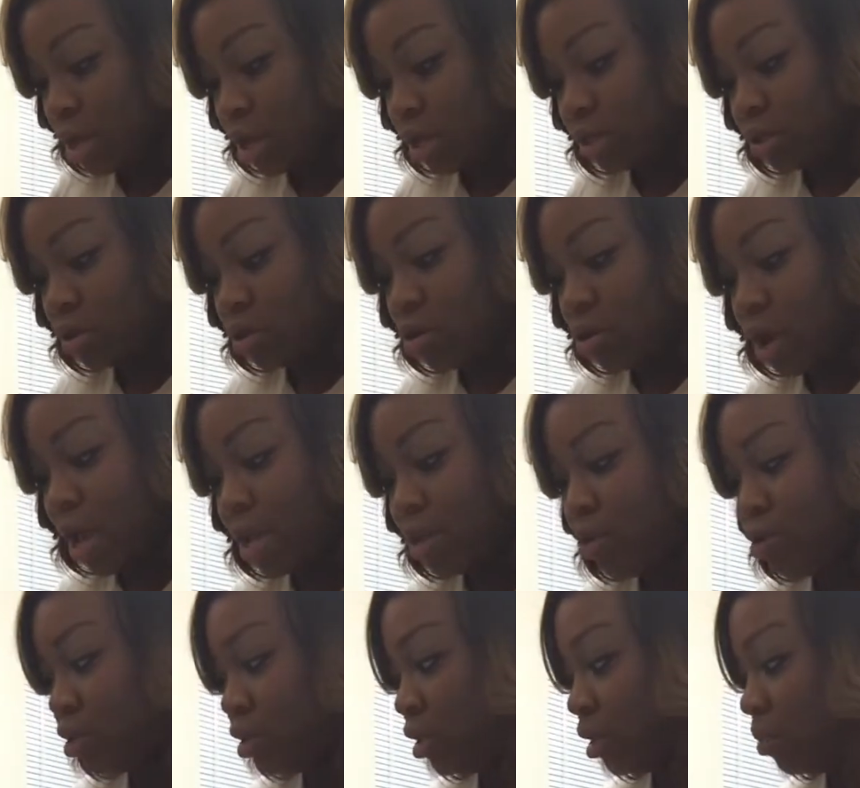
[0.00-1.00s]
So I
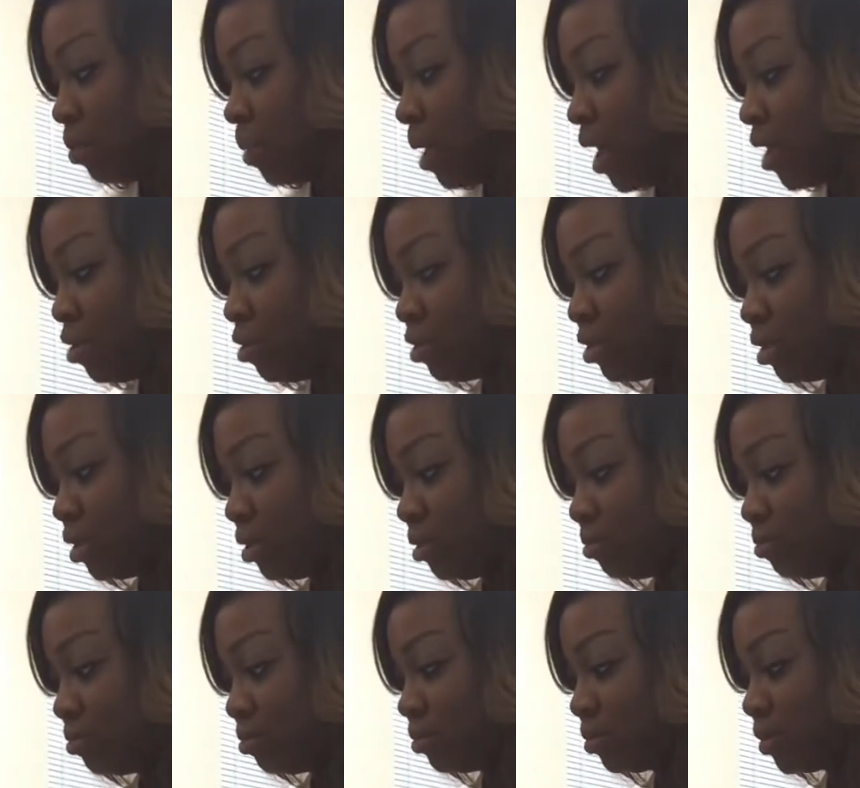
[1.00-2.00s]
use a
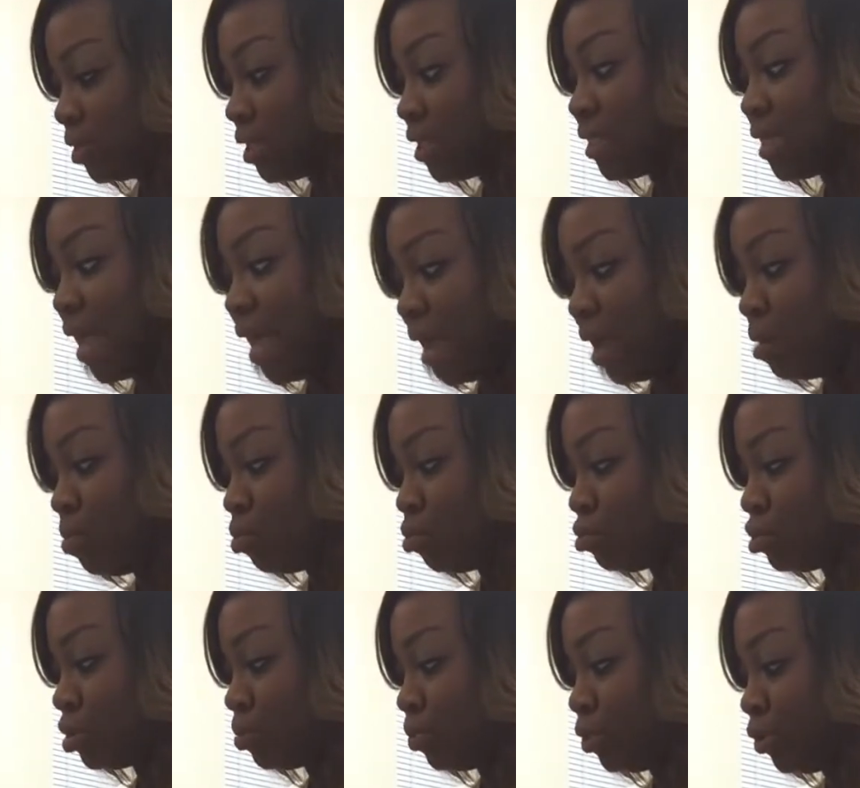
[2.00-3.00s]

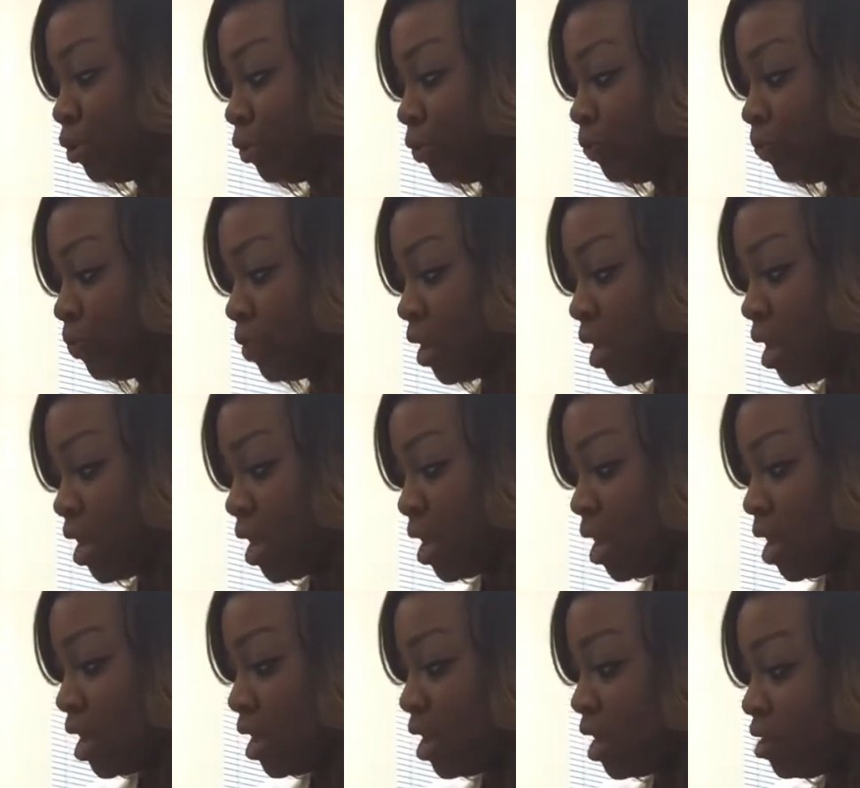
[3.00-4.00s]
tablespoon,
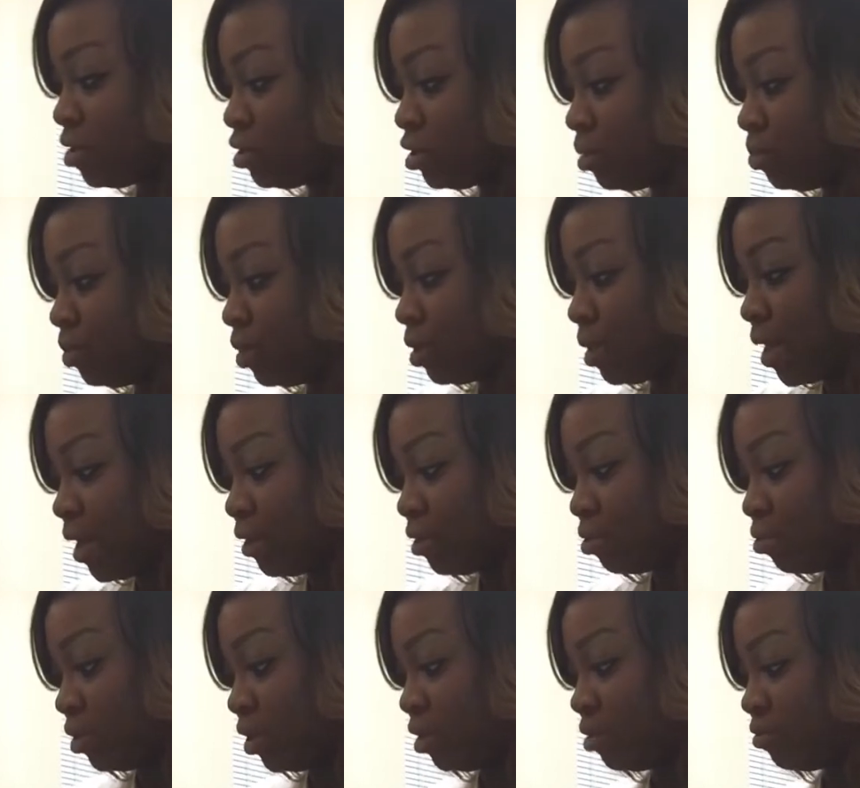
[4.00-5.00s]
and I usually put
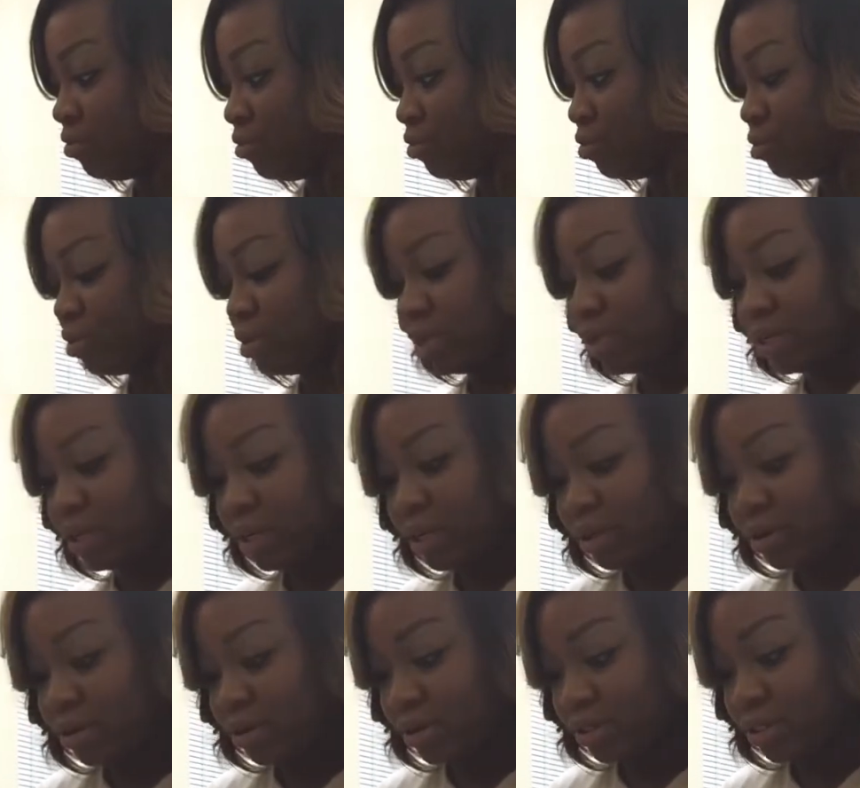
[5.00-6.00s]
like 3 or 4 in
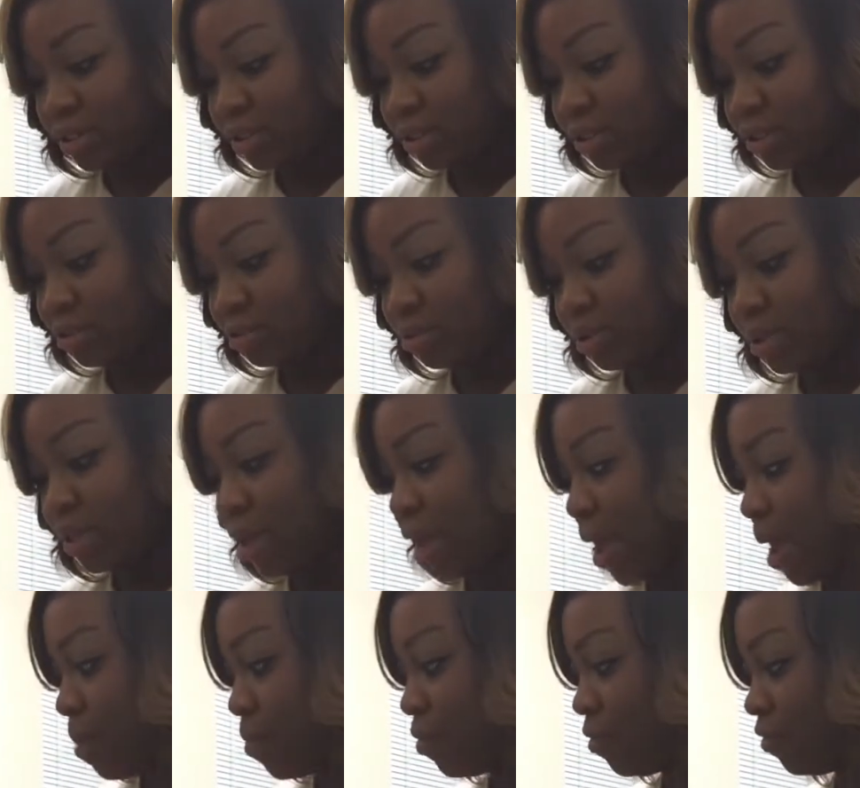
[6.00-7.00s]
here, just really
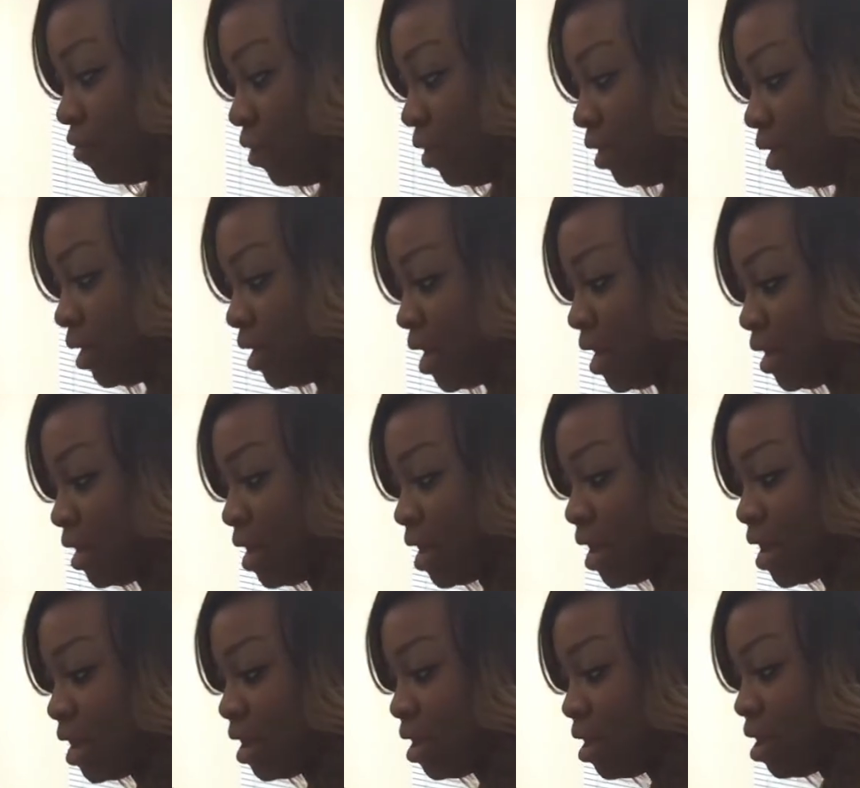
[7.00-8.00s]
how I'm feeling that
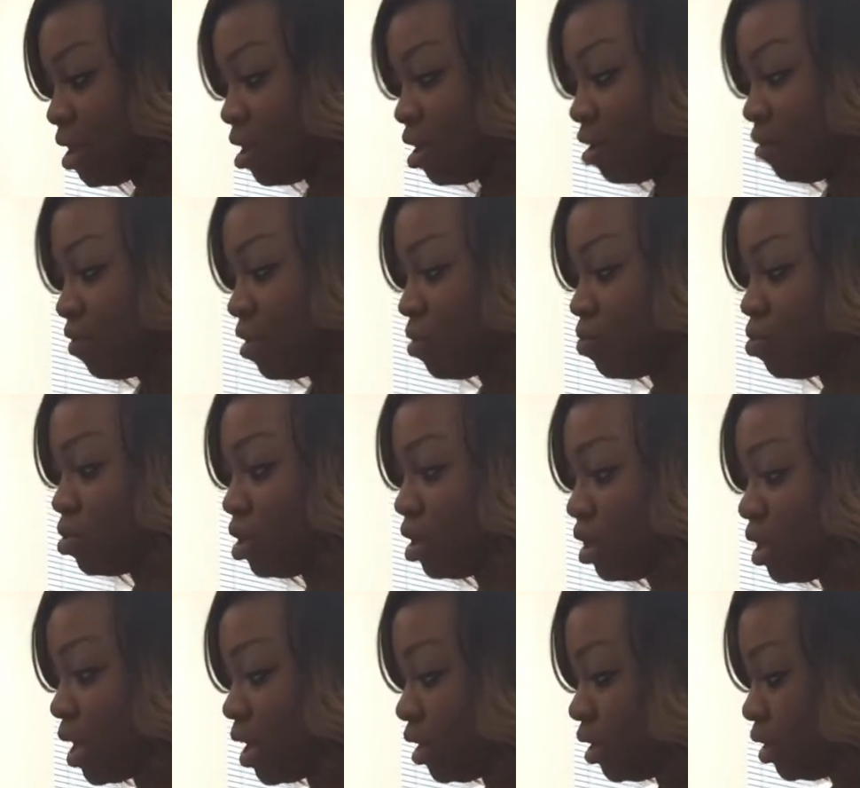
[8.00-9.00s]
day. If I want a
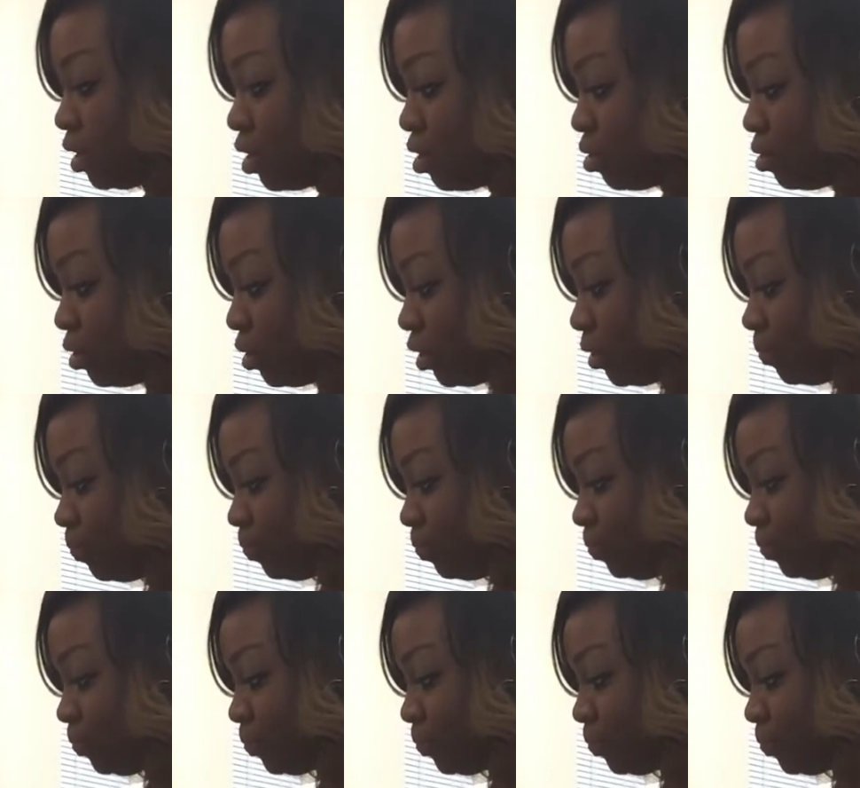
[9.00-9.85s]
lot of yogurt.